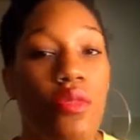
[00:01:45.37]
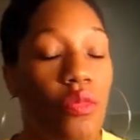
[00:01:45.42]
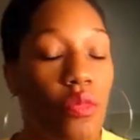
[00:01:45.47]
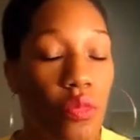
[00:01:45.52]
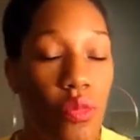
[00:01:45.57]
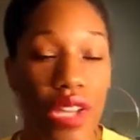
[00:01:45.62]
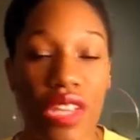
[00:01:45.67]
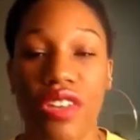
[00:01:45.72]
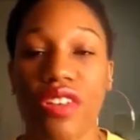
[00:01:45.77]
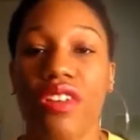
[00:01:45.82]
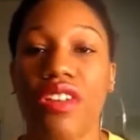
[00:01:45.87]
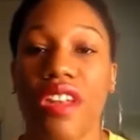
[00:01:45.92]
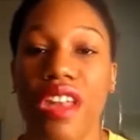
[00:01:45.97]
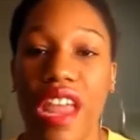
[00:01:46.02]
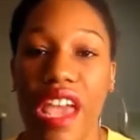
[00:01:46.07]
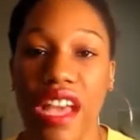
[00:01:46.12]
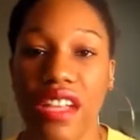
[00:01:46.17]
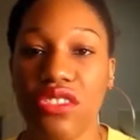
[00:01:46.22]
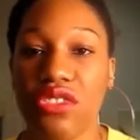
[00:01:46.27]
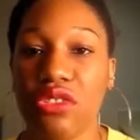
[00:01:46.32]
When you're
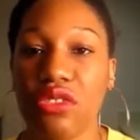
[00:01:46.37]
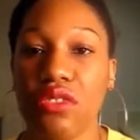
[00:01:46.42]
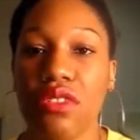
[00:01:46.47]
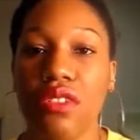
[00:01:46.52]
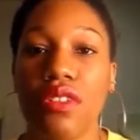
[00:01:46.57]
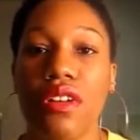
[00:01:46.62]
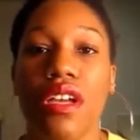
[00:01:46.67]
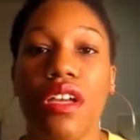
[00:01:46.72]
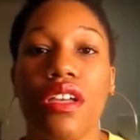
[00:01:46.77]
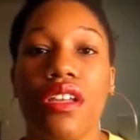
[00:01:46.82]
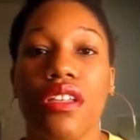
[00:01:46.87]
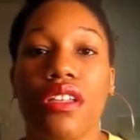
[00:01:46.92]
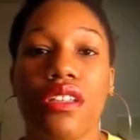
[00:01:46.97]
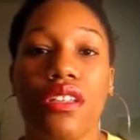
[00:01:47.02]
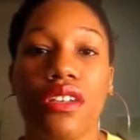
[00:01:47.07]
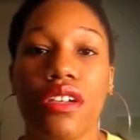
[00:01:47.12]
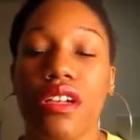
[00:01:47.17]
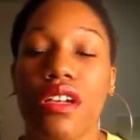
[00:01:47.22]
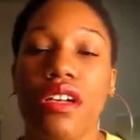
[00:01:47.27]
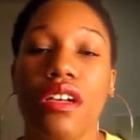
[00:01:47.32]
natural,
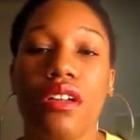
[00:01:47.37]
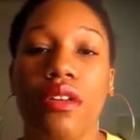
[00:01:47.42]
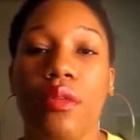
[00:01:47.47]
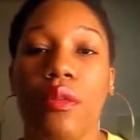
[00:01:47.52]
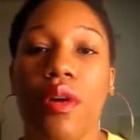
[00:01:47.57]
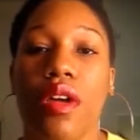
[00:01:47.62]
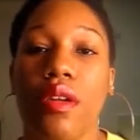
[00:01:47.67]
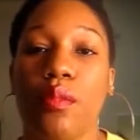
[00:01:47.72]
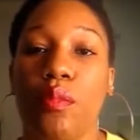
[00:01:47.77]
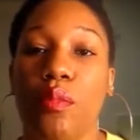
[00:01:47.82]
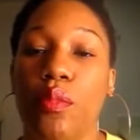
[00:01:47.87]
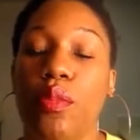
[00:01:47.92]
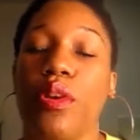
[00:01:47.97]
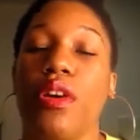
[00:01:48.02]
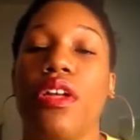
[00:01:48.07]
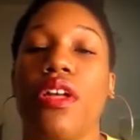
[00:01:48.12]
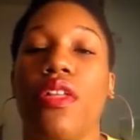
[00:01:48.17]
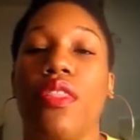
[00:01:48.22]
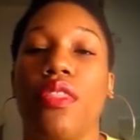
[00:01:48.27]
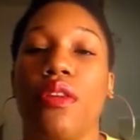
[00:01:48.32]
you're gonna want to
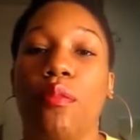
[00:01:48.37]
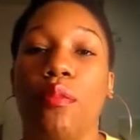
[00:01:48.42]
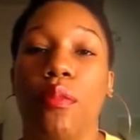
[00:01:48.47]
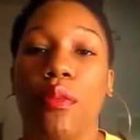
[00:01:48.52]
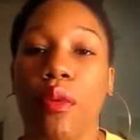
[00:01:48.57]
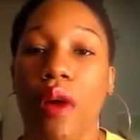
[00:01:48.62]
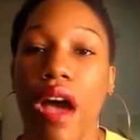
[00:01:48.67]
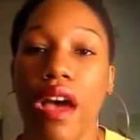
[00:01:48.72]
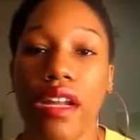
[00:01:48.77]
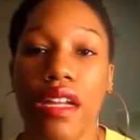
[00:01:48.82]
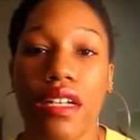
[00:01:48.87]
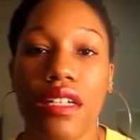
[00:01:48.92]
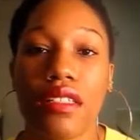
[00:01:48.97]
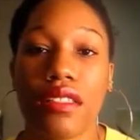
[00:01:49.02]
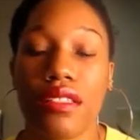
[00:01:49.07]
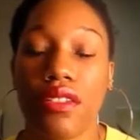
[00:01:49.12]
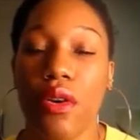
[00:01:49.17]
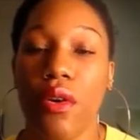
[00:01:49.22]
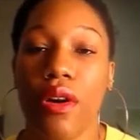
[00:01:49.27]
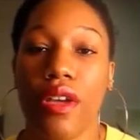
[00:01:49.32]
put the
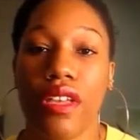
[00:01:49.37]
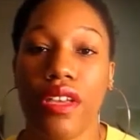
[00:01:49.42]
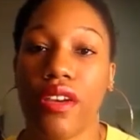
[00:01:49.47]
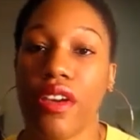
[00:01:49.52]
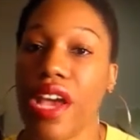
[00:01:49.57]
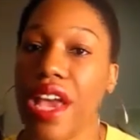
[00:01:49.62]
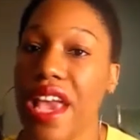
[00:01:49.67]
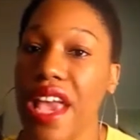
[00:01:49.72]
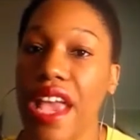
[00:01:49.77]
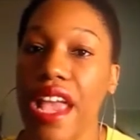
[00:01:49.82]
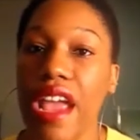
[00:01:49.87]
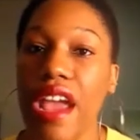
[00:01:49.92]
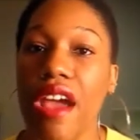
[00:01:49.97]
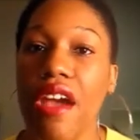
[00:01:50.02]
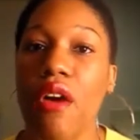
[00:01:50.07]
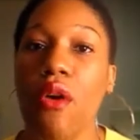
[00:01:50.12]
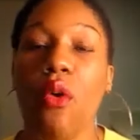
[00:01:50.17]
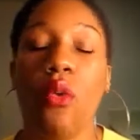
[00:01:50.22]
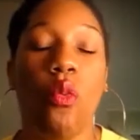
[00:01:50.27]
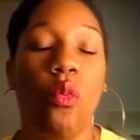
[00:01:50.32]
product on your hair
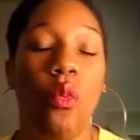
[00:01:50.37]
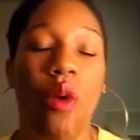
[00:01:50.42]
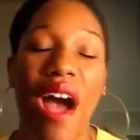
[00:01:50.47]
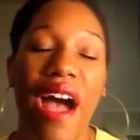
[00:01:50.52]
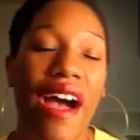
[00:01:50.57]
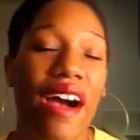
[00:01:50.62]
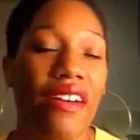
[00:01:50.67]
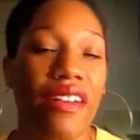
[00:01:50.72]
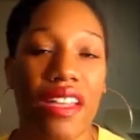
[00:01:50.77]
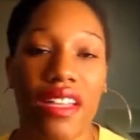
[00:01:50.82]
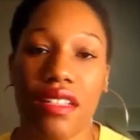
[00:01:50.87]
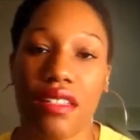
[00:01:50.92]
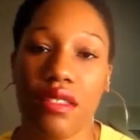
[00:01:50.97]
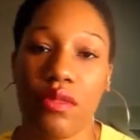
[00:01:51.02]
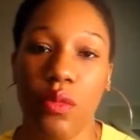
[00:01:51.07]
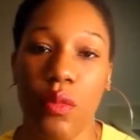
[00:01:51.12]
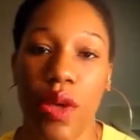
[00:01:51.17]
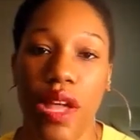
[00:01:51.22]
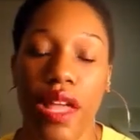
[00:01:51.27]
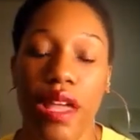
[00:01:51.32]
while it's
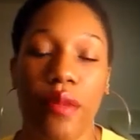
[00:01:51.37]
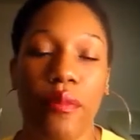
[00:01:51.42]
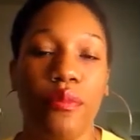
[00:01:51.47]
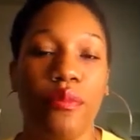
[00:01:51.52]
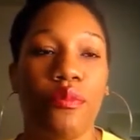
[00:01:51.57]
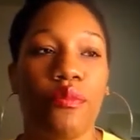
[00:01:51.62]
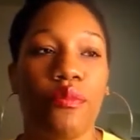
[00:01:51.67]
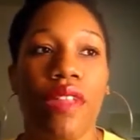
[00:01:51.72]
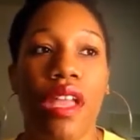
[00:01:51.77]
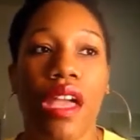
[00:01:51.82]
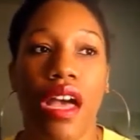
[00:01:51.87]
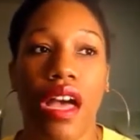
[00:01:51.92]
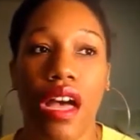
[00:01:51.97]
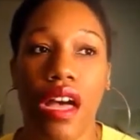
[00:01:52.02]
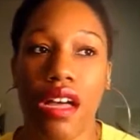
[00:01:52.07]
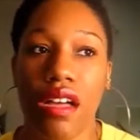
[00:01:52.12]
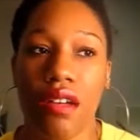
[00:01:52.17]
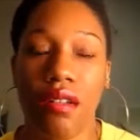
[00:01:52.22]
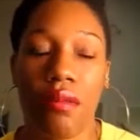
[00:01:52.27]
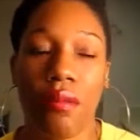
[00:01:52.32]
wet.
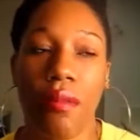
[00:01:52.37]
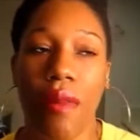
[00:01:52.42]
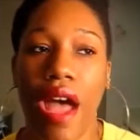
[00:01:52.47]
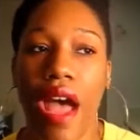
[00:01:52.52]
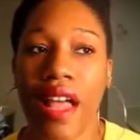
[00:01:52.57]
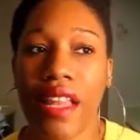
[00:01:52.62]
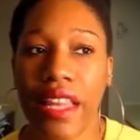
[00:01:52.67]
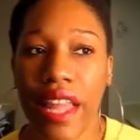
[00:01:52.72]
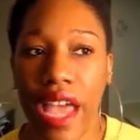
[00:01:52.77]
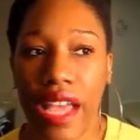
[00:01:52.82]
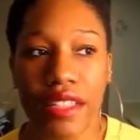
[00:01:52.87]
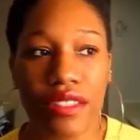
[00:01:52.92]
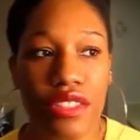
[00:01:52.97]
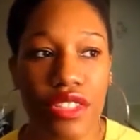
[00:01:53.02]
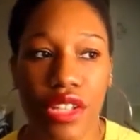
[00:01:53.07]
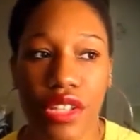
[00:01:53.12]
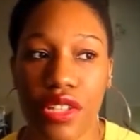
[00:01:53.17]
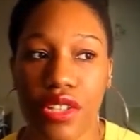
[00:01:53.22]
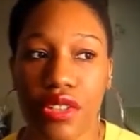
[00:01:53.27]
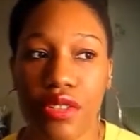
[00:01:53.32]
I like
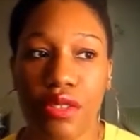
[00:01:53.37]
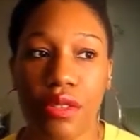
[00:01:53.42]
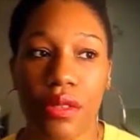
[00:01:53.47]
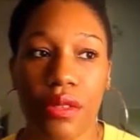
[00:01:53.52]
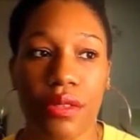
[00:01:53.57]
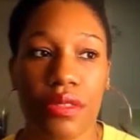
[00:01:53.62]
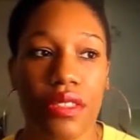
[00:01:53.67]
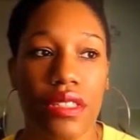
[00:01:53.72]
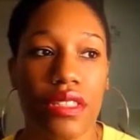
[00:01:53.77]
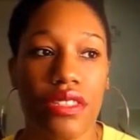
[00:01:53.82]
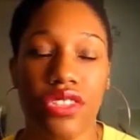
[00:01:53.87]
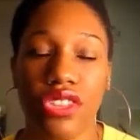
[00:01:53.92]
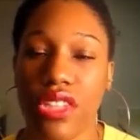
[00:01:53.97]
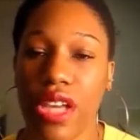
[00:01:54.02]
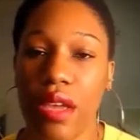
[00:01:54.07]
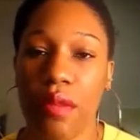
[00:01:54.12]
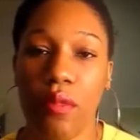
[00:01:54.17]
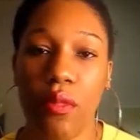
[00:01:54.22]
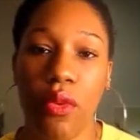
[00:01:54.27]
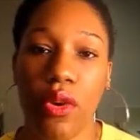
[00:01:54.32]
to use
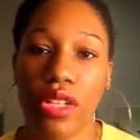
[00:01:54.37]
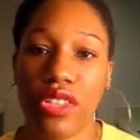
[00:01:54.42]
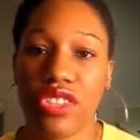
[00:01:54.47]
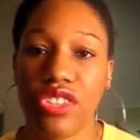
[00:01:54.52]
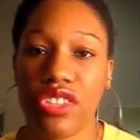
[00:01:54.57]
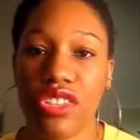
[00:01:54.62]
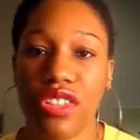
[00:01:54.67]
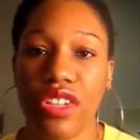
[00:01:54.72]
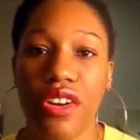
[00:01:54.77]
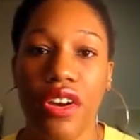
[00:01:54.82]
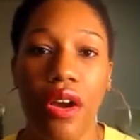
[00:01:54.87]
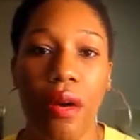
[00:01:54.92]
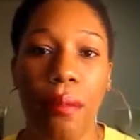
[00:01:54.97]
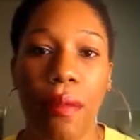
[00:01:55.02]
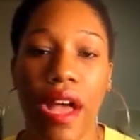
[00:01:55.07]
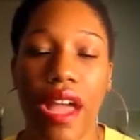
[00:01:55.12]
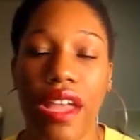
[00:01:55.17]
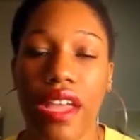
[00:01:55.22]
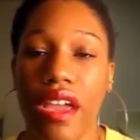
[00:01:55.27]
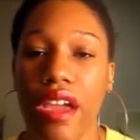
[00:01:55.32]
Shea Moisture on
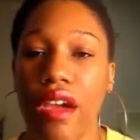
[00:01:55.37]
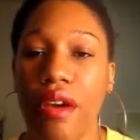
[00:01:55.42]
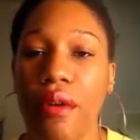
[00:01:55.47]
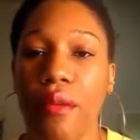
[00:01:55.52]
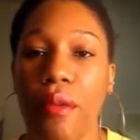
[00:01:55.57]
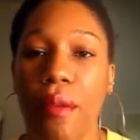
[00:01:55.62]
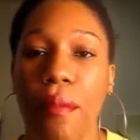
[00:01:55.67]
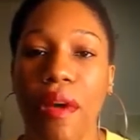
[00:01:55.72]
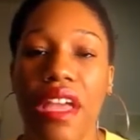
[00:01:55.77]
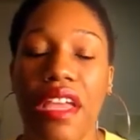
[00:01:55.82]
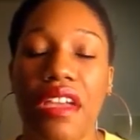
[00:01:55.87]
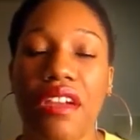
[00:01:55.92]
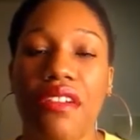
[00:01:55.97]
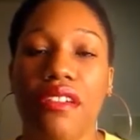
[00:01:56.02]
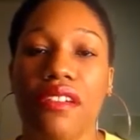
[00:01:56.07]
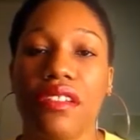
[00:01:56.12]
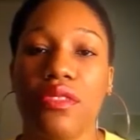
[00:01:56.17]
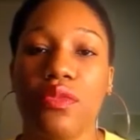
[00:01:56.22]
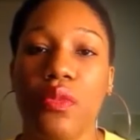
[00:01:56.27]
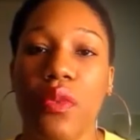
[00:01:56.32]
my hair when my hair
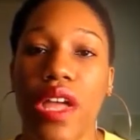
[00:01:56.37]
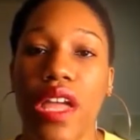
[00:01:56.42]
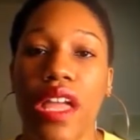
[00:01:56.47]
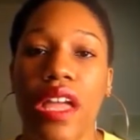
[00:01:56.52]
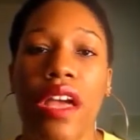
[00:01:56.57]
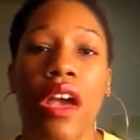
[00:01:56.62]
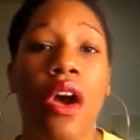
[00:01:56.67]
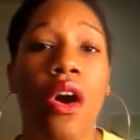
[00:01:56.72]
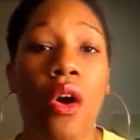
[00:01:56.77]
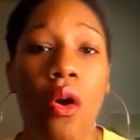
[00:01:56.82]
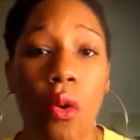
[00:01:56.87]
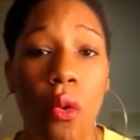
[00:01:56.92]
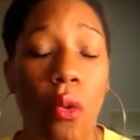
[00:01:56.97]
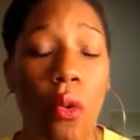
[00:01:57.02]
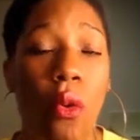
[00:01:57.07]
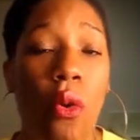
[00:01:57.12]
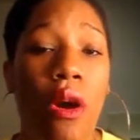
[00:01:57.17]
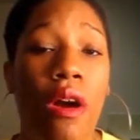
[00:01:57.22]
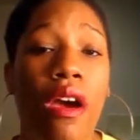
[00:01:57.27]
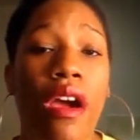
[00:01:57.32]
is wet,
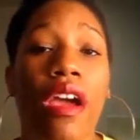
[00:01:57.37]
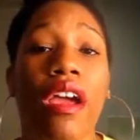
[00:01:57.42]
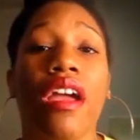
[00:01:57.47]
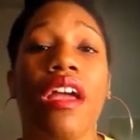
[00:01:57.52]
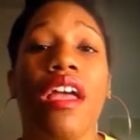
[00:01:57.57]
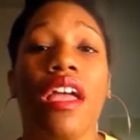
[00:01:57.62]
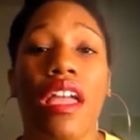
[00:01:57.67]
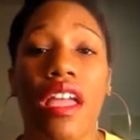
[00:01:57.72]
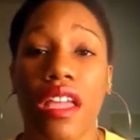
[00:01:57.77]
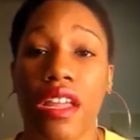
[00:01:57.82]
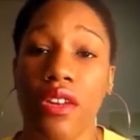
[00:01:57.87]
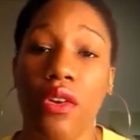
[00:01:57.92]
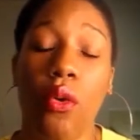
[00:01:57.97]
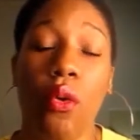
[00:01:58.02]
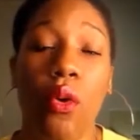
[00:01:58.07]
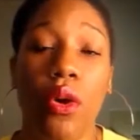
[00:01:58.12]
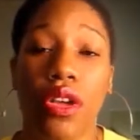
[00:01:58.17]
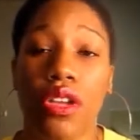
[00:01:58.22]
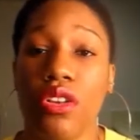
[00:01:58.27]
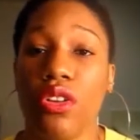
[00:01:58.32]
or an
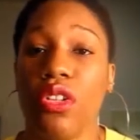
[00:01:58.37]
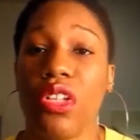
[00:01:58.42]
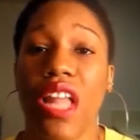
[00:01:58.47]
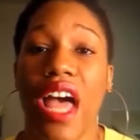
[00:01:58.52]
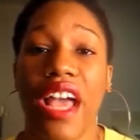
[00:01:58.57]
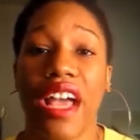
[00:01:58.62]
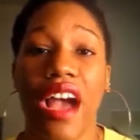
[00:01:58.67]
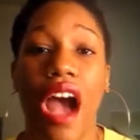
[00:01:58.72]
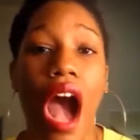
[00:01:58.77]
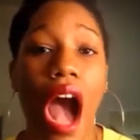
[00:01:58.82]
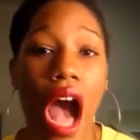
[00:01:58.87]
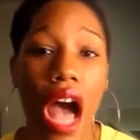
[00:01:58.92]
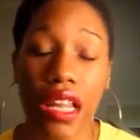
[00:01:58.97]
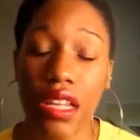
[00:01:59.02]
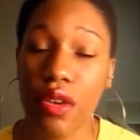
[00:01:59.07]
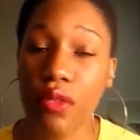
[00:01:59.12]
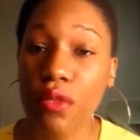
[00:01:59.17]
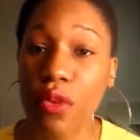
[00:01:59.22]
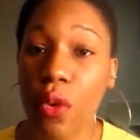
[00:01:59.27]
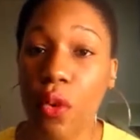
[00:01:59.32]
oil like
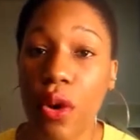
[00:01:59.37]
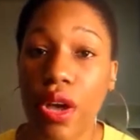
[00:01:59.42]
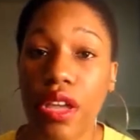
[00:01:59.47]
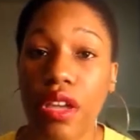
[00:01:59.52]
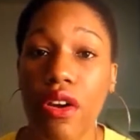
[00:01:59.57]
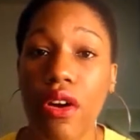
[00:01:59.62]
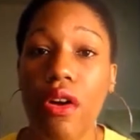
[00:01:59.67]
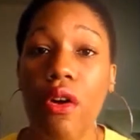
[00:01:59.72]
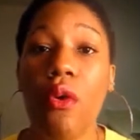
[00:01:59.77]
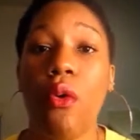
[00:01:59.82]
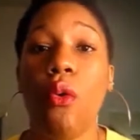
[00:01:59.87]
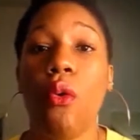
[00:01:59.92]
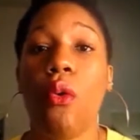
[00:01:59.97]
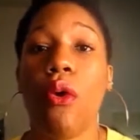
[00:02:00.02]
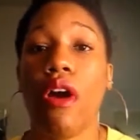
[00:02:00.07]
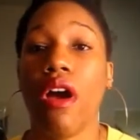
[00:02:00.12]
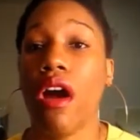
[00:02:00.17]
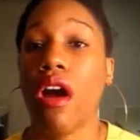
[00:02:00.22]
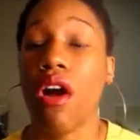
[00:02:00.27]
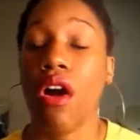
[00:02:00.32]
olive oil or
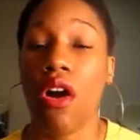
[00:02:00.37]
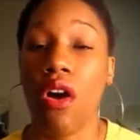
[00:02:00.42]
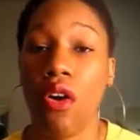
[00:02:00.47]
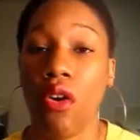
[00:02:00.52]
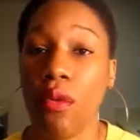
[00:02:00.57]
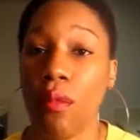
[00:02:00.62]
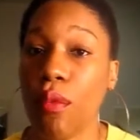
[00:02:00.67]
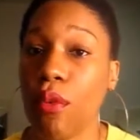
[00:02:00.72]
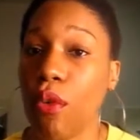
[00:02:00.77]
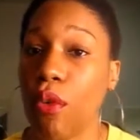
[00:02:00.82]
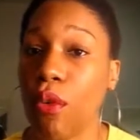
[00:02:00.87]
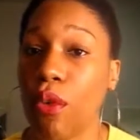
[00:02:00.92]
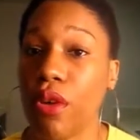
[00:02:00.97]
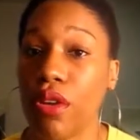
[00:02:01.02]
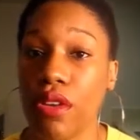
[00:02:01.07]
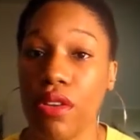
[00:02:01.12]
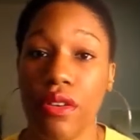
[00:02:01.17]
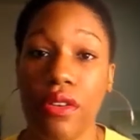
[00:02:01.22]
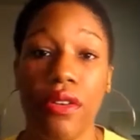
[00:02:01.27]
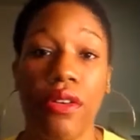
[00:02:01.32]
jojoba
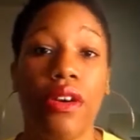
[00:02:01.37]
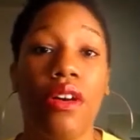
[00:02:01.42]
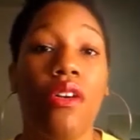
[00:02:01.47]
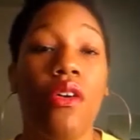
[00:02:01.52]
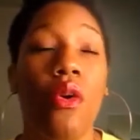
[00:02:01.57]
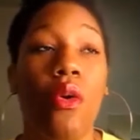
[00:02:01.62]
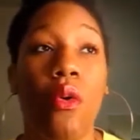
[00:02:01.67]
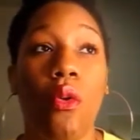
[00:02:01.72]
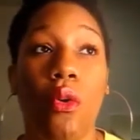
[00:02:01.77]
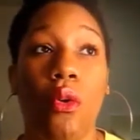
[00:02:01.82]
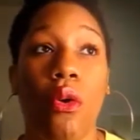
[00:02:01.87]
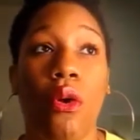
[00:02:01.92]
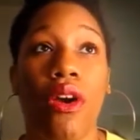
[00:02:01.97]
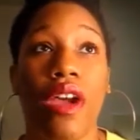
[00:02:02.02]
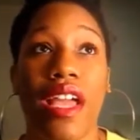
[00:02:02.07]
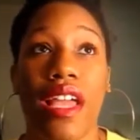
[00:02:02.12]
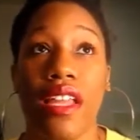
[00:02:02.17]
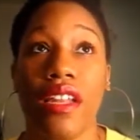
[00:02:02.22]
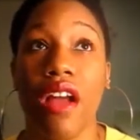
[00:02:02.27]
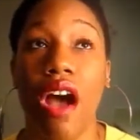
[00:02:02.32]
oil or
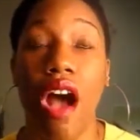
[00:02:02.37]
an